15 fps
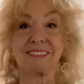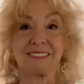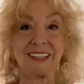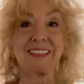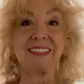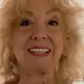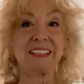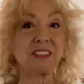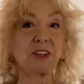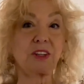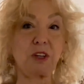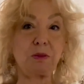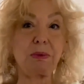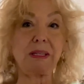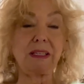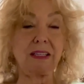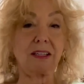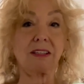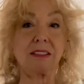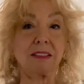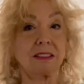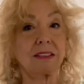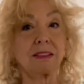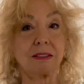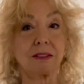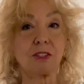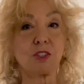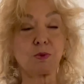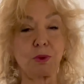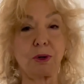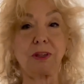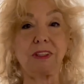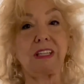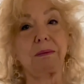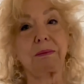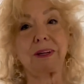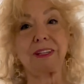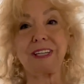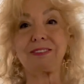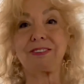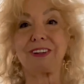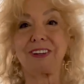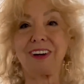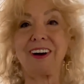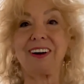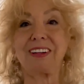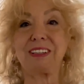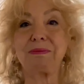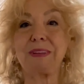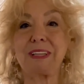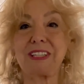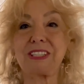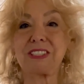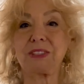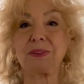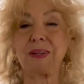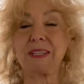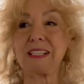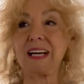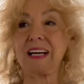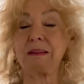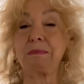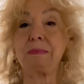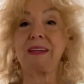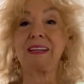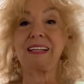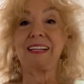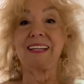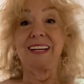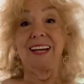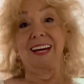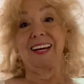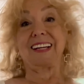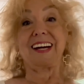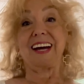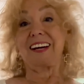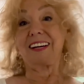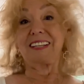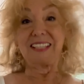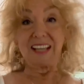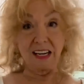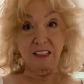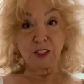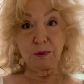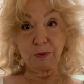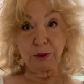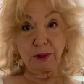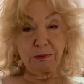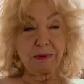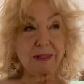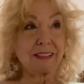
I think they're gonna be here this morning. I wanna give her a call, make sure what time. And I got a doctor appointment